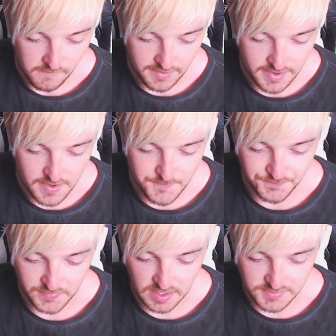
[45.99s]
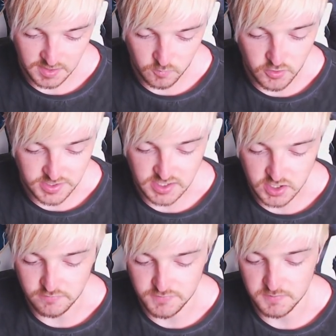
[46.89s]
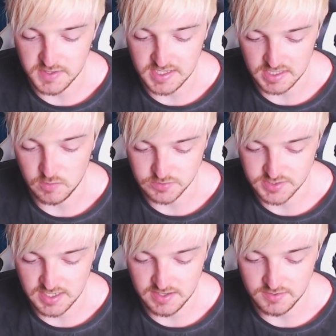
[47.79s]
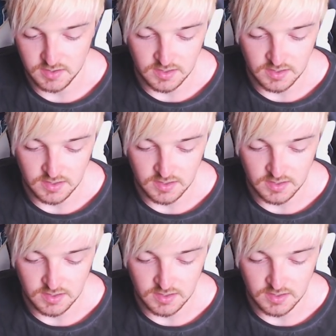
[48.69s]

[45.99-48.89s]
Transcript: I think it was actually confirmed that Ilya was dead.